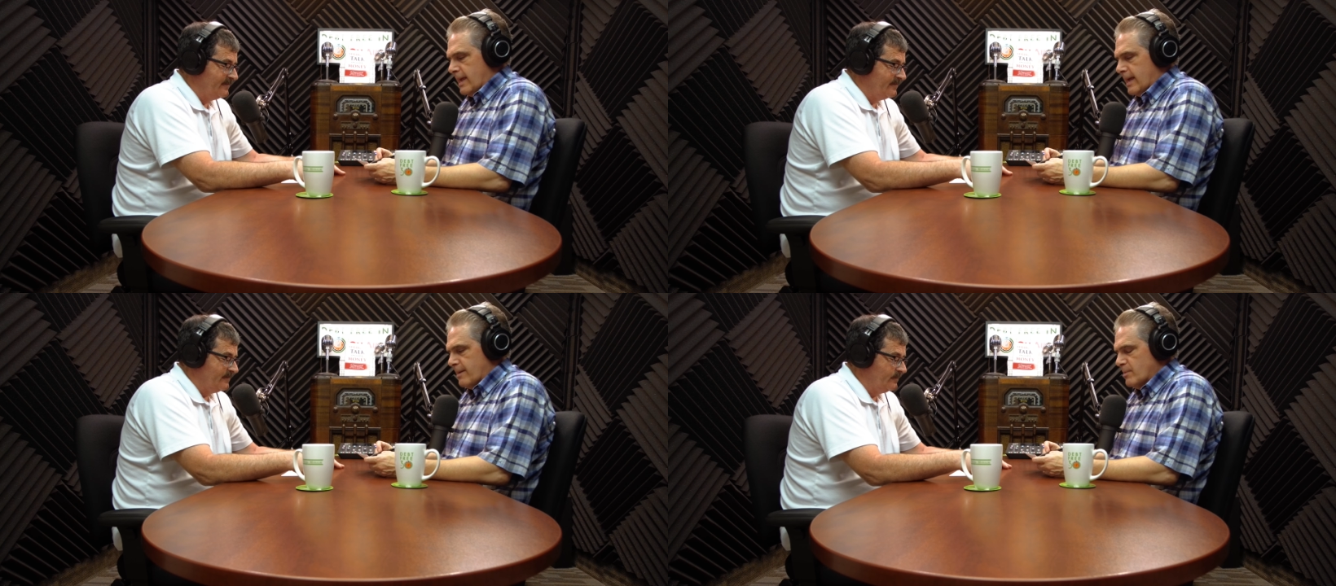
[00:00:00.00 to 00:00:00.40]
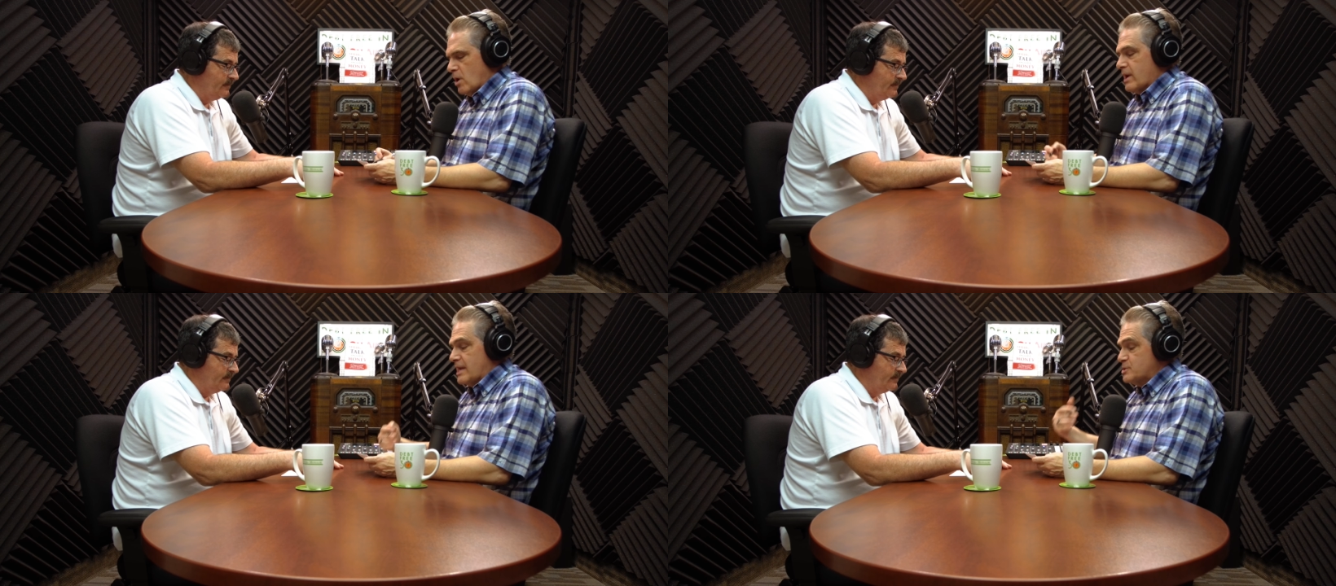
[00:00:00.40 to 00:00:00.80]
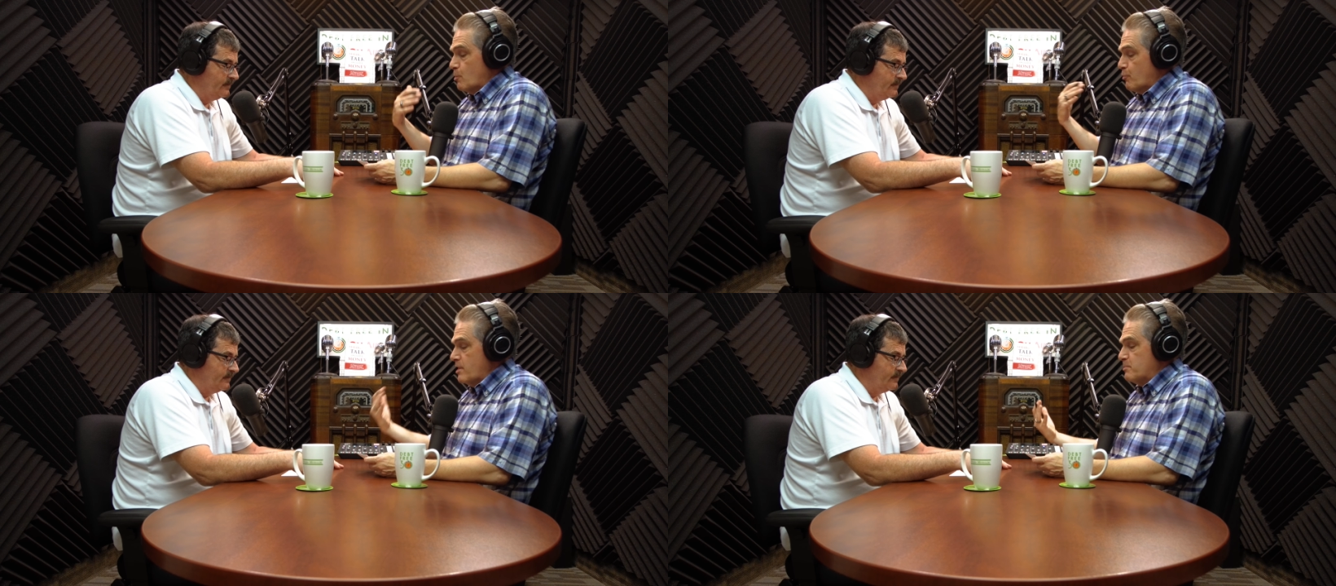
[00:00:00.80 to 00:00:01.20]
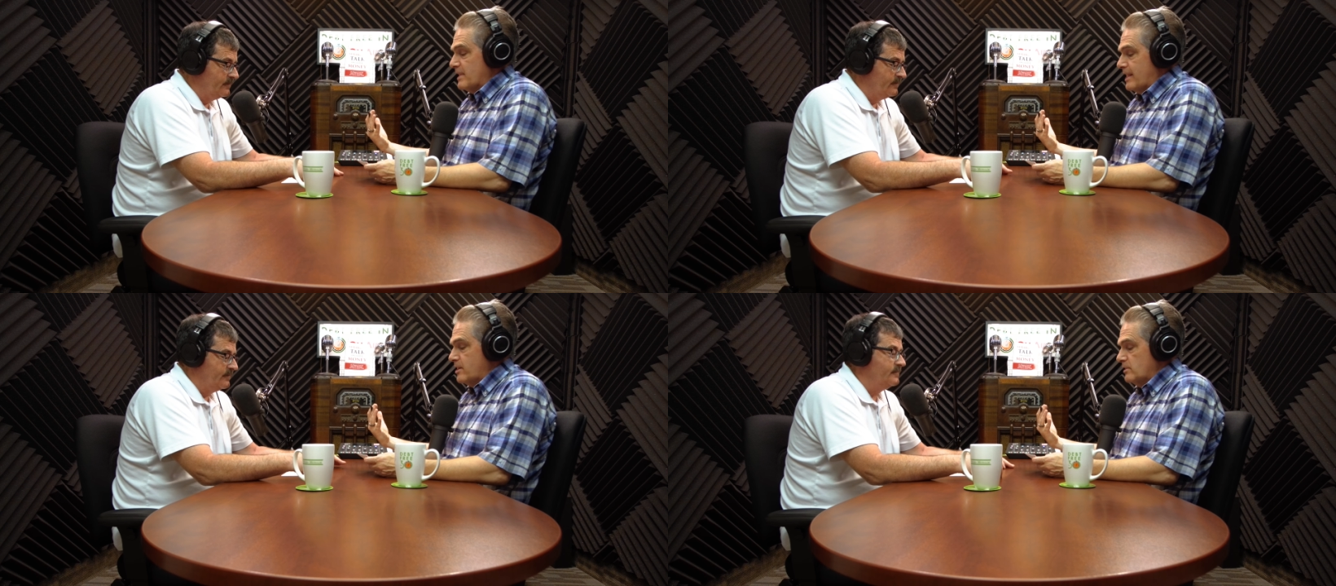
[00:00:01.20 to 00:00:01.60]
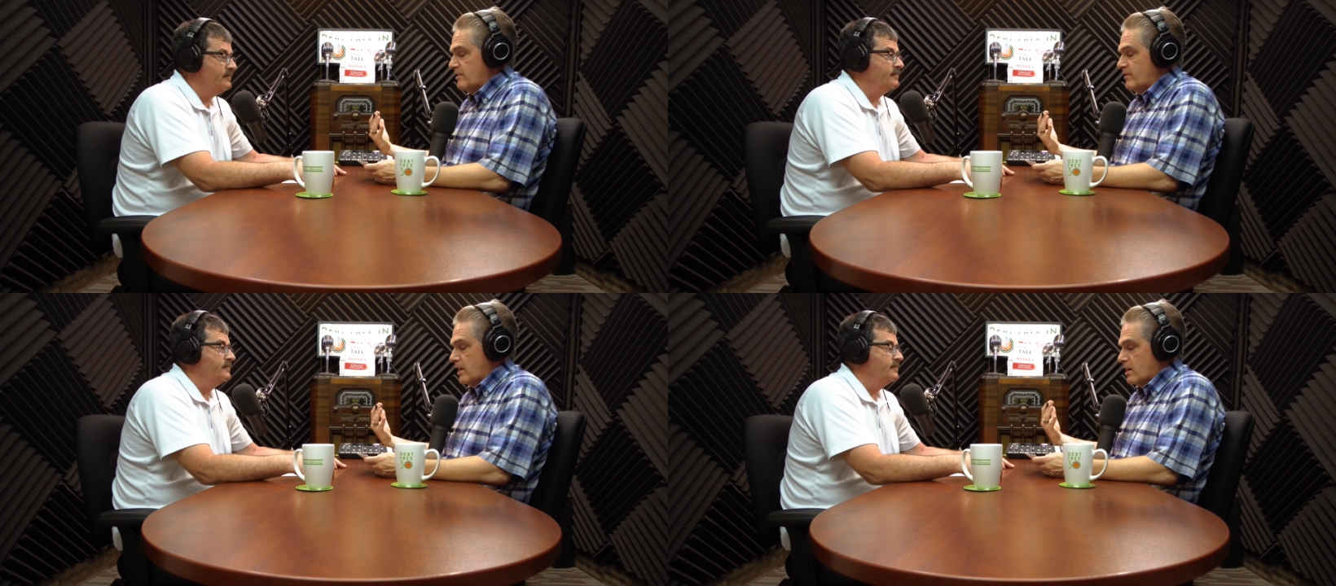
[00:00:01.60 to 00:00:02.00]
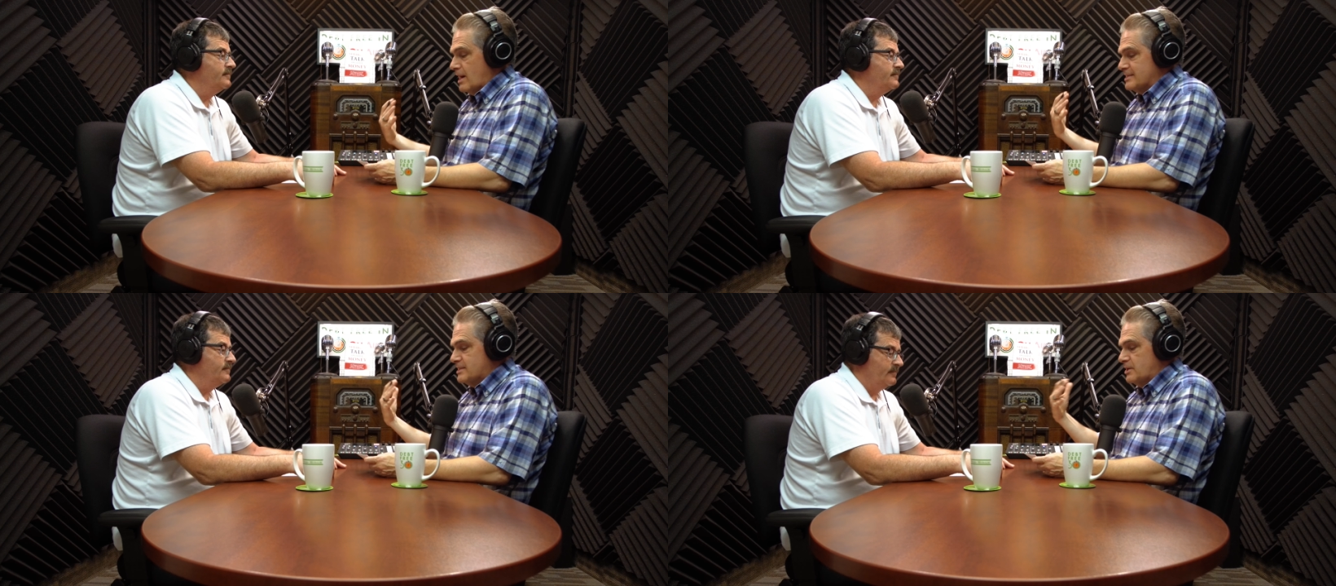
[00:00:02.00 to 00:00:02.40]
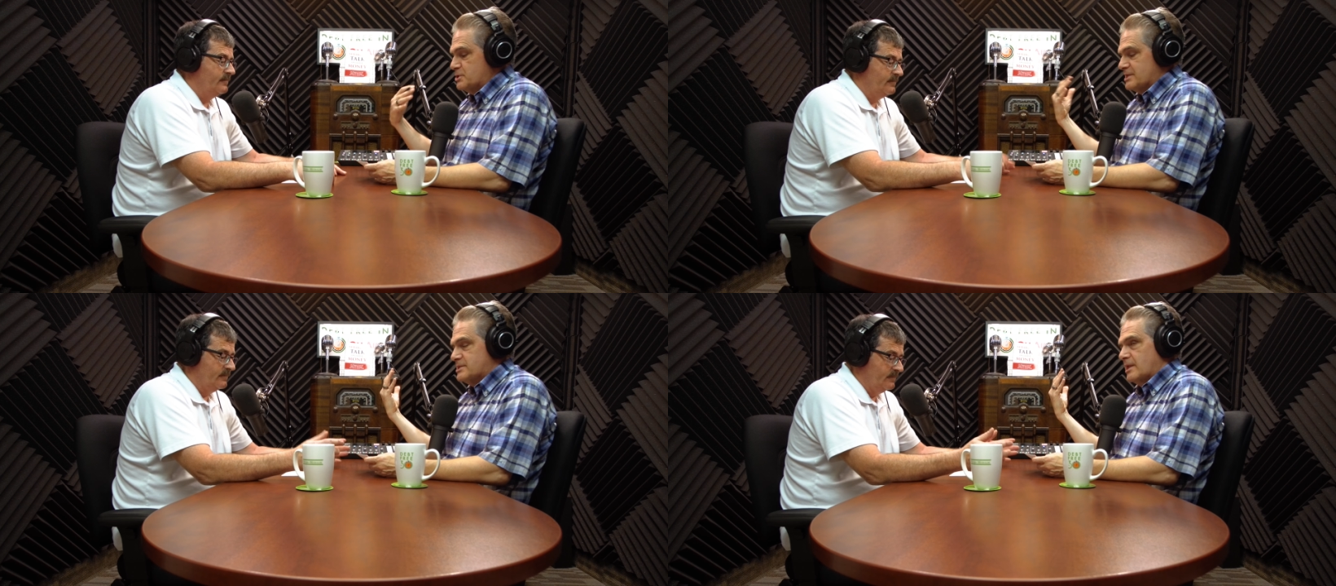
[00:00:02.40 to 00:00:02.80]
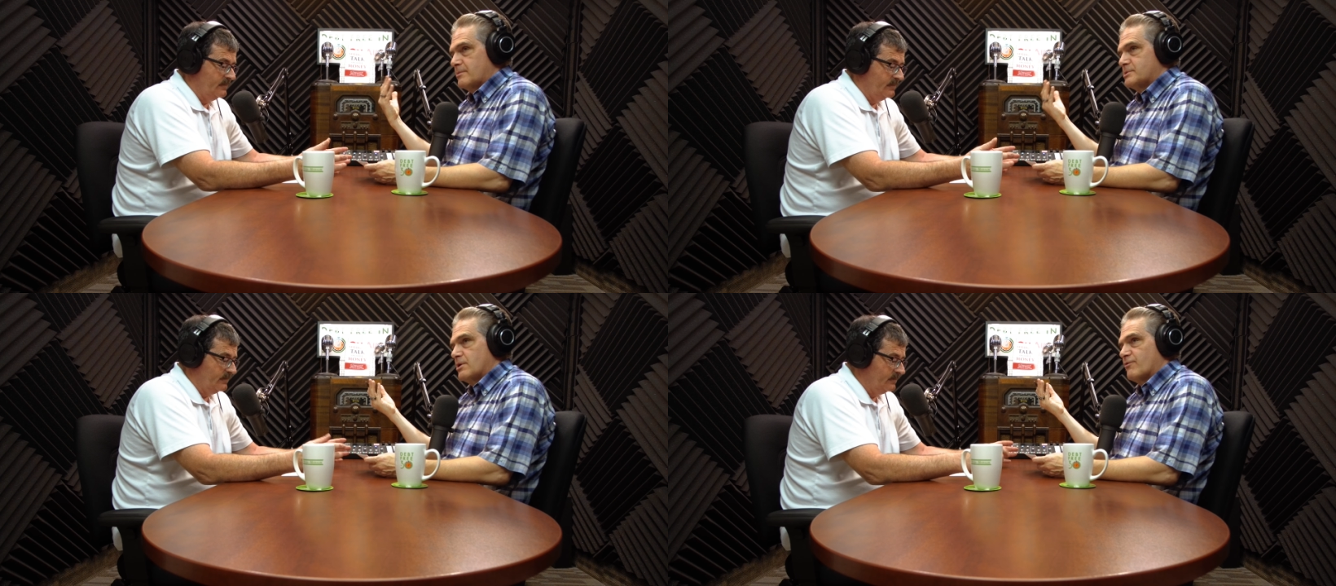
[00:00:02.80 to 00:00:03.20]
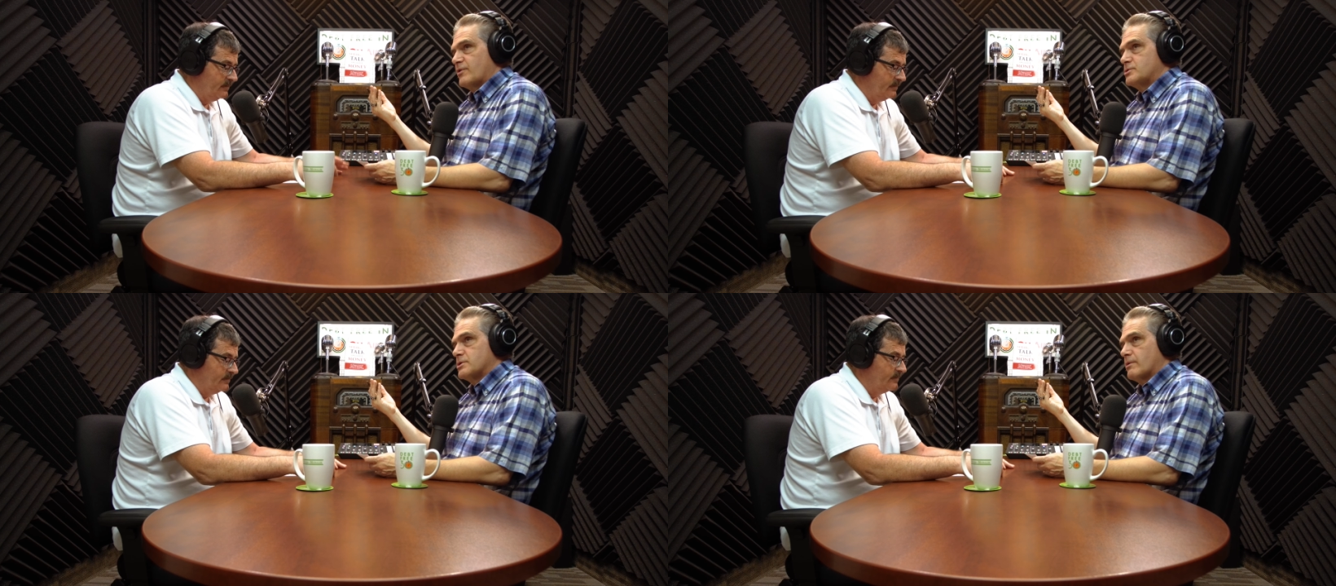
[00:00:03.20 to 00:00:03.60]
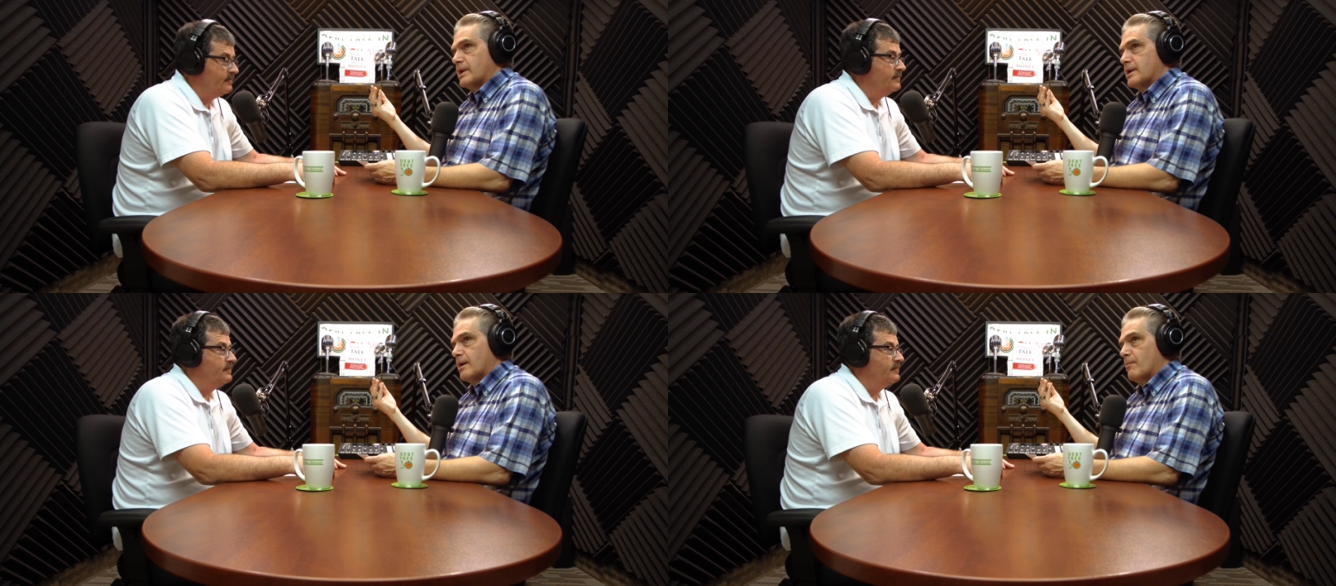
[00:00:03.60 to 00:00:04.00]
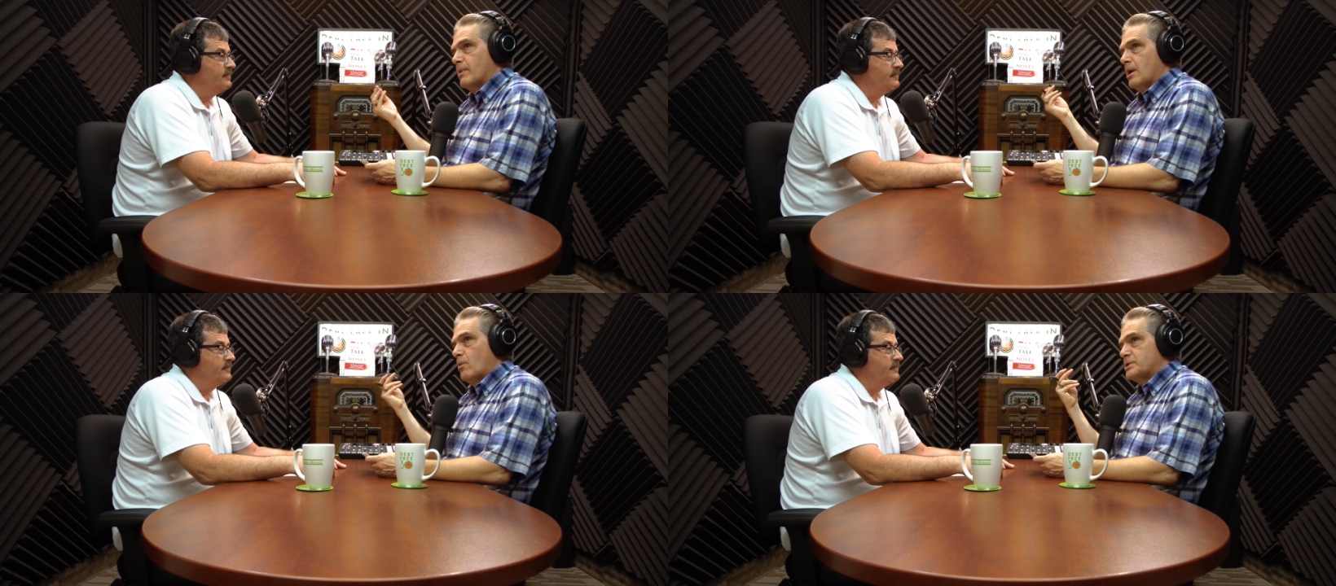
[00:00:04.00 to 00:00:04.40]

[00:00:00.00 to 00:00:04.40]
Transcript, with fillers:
Speaker 1: Okay, so pre-planning your living costs and adjusting them to your future income,